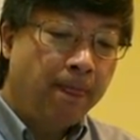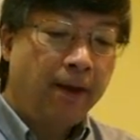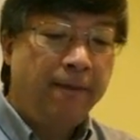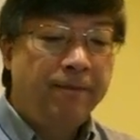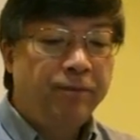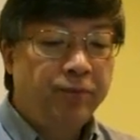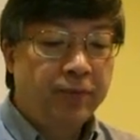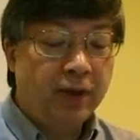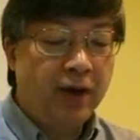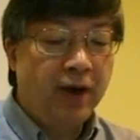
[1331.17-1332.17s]
Okay.
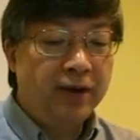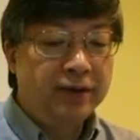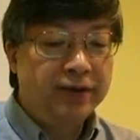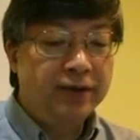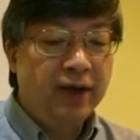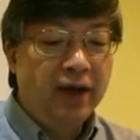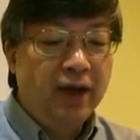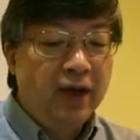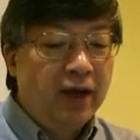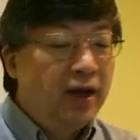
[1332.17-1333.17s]
All right. So
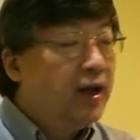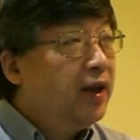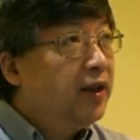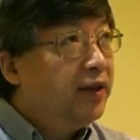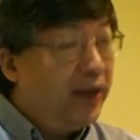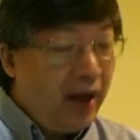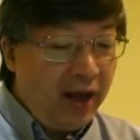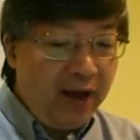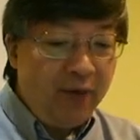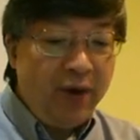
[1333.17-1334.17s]

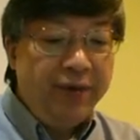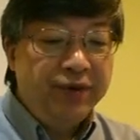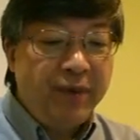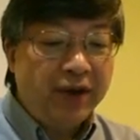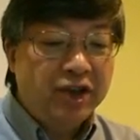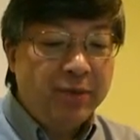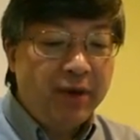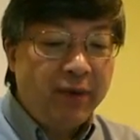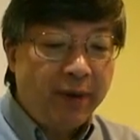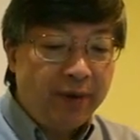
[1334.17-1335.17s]
then when we do max
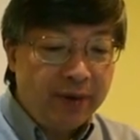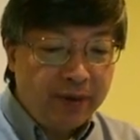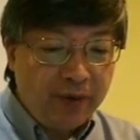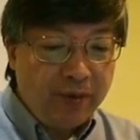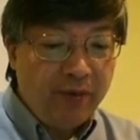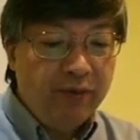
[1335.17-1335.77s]
heapify, we